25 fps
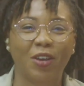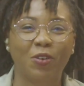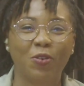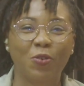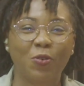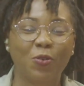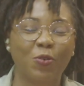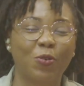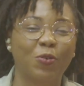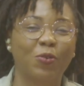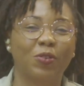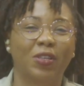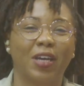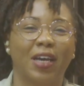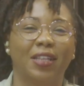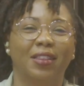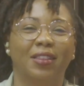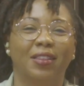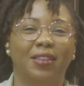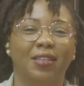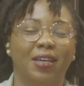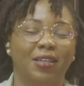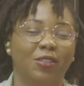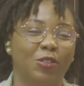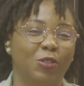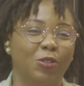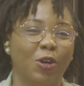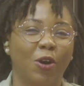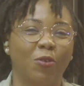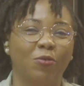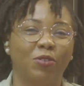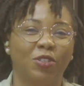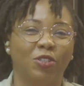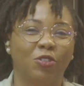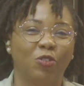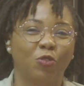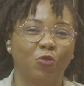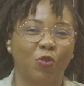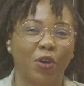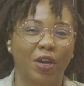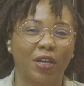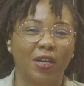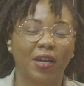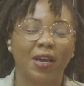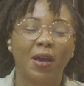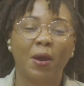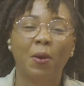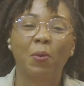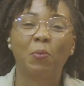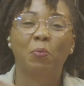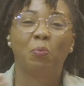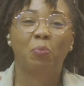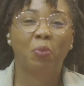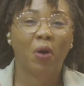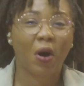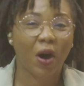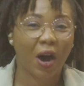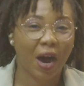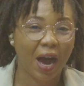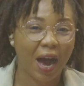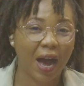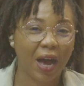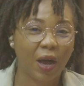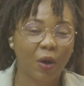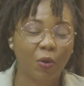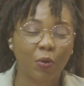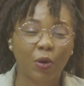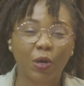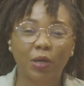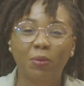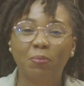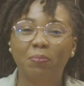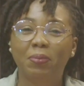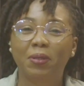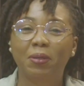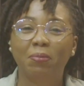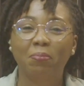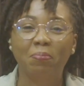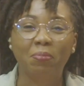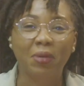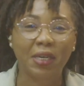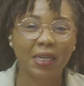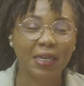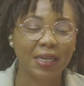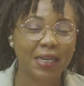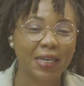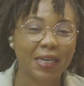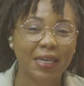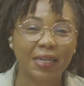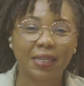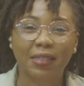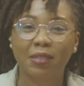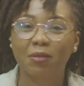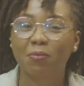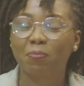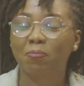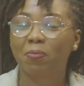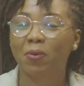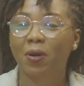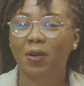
And you know that uh, stories trend per hour, per minute,